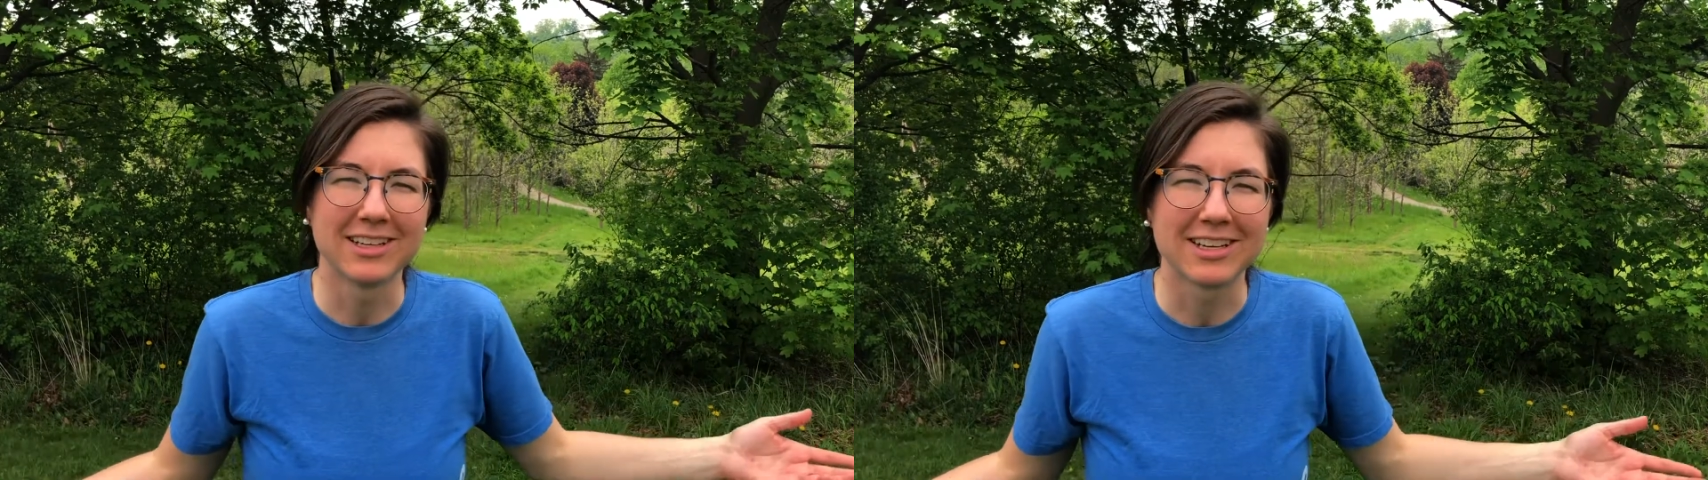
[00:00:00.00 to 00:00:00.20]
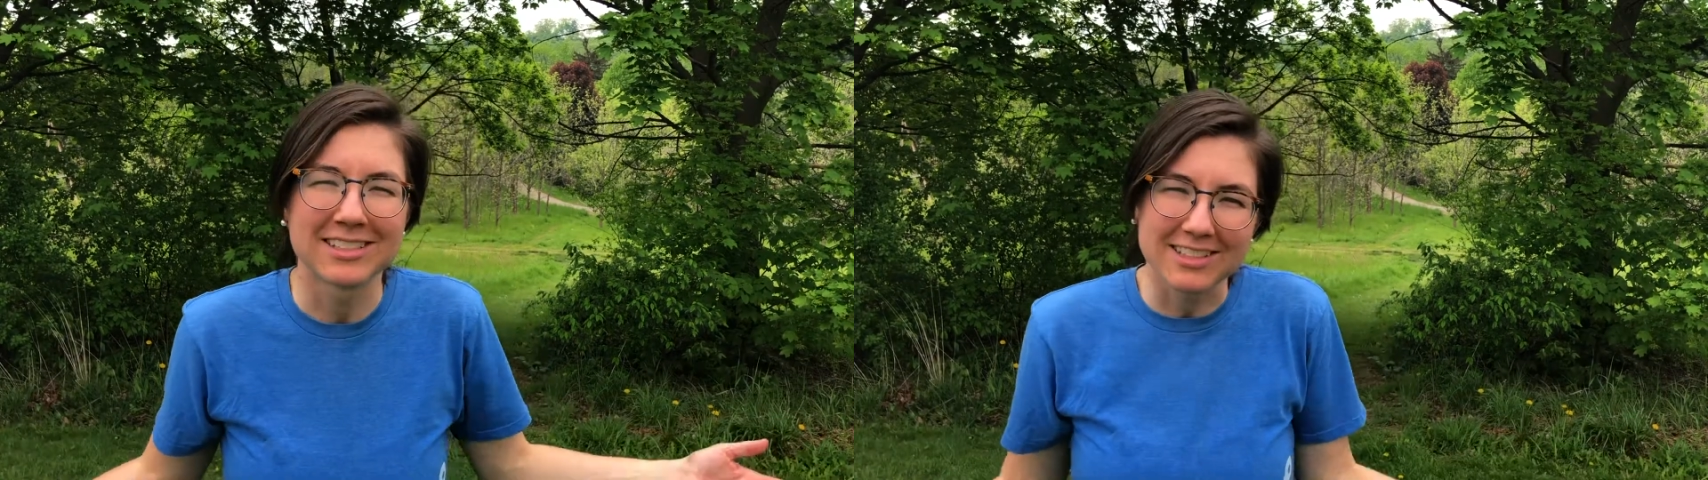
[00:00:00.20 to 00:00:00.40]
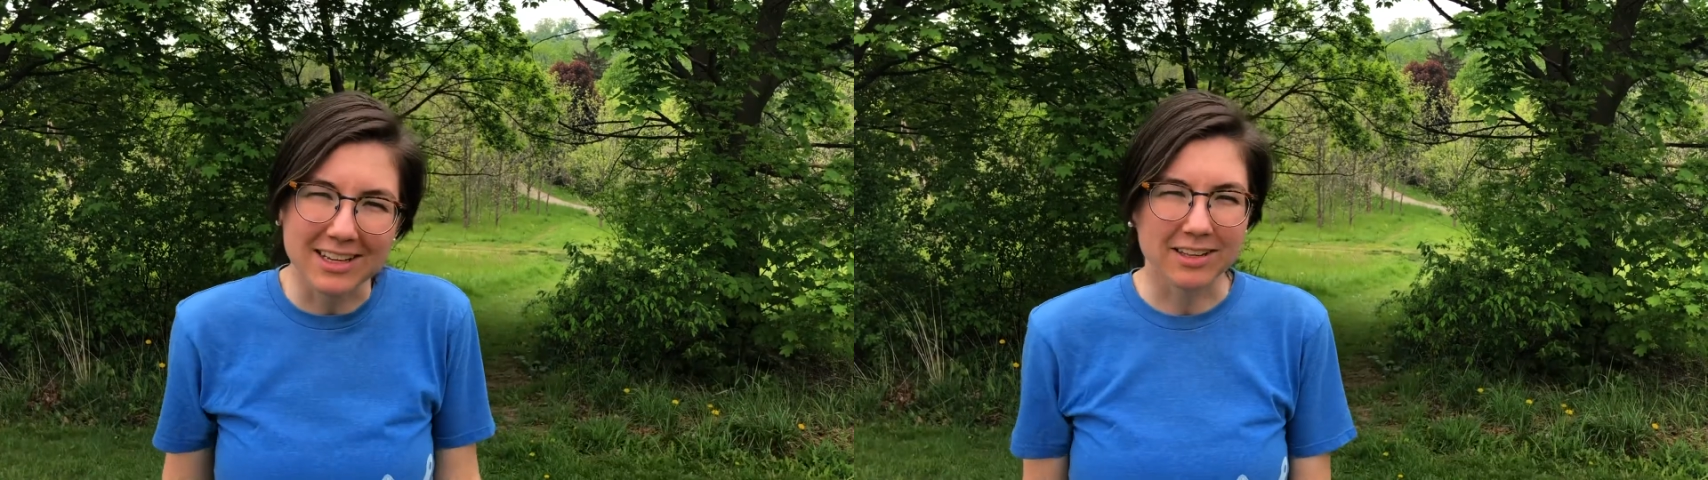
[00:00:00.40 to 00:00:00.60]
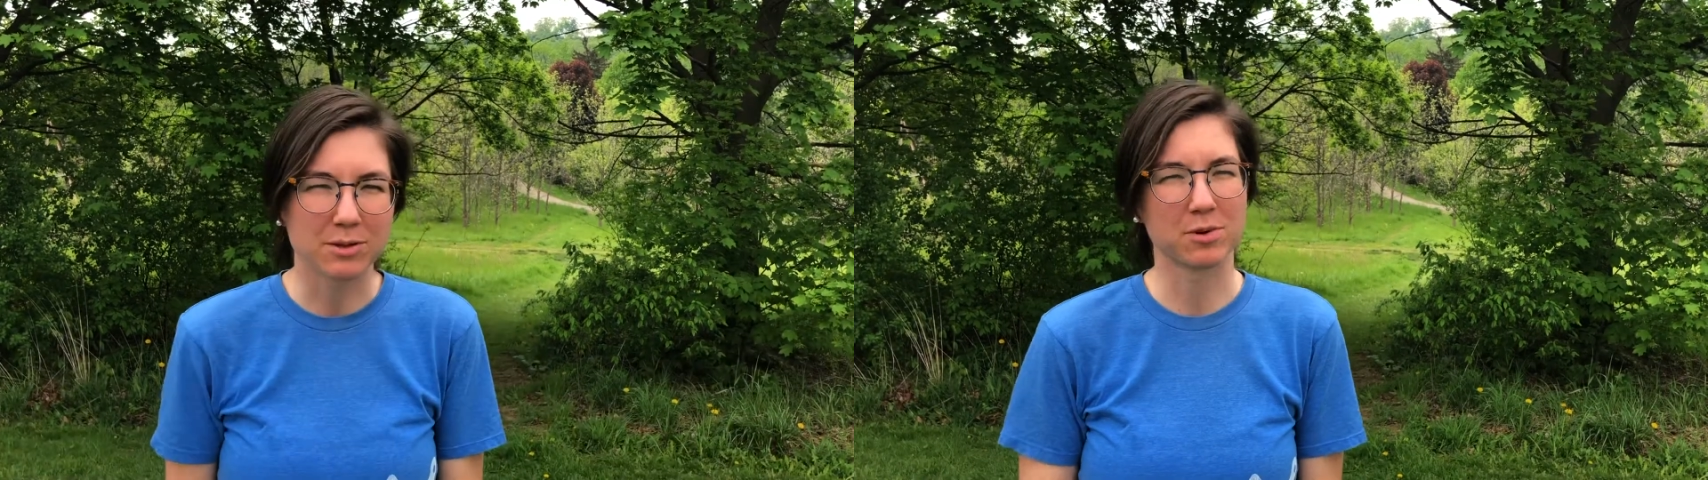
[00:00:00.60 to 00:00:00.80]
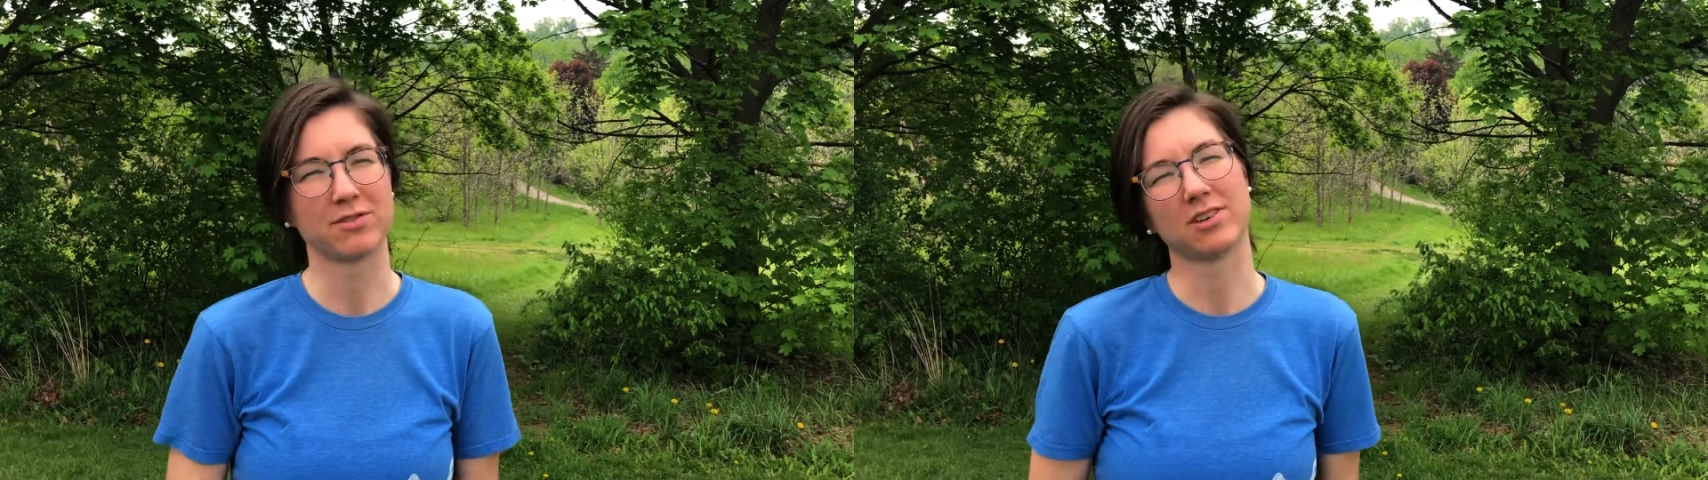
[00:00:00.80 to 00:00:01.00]
isn't exactly
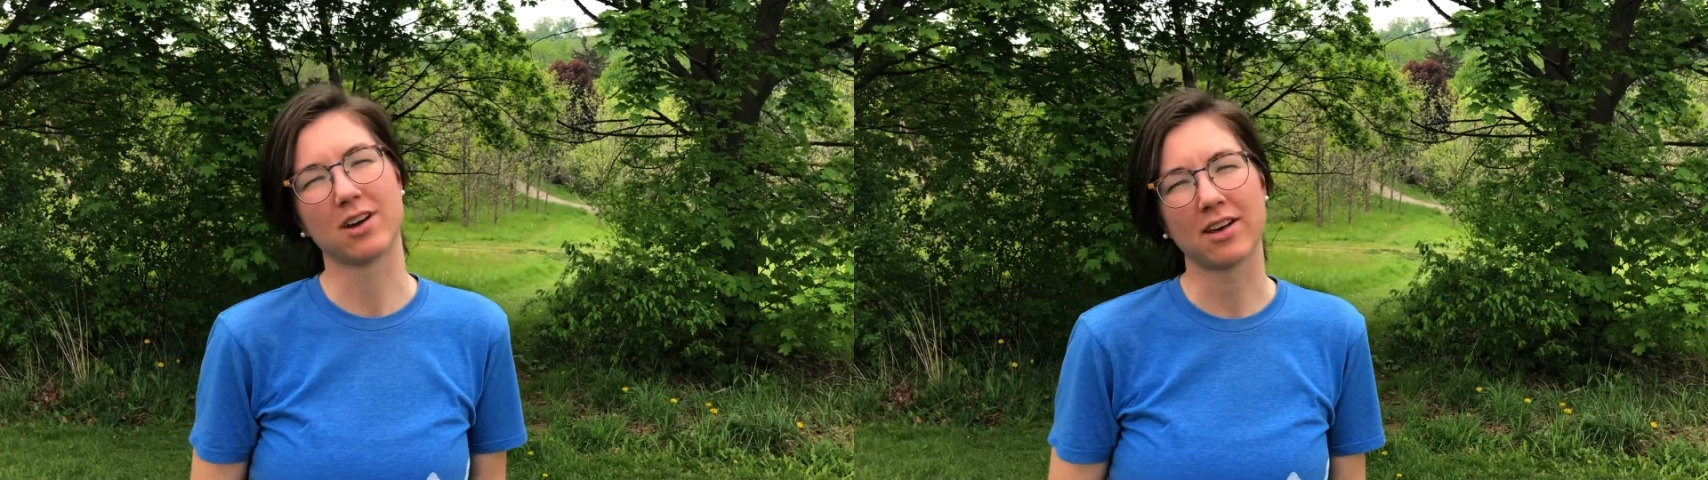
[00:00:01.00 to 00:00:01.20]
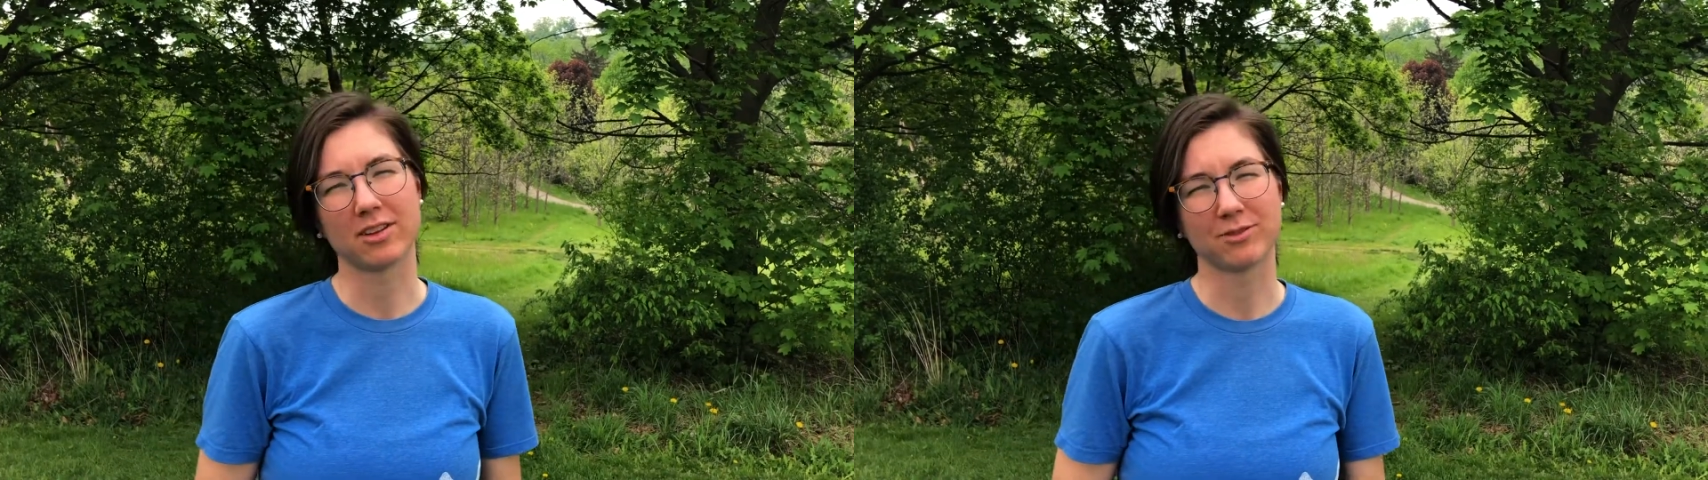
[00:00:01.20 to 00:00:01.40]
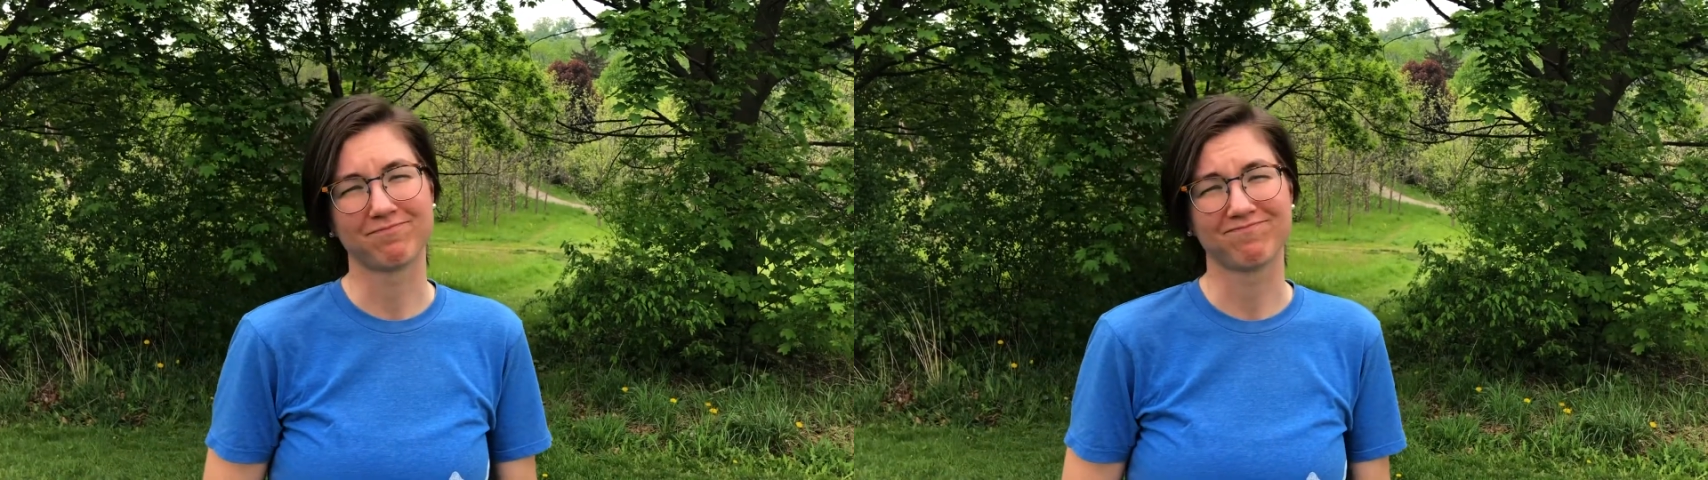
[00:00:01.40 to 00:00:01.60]
perfect either.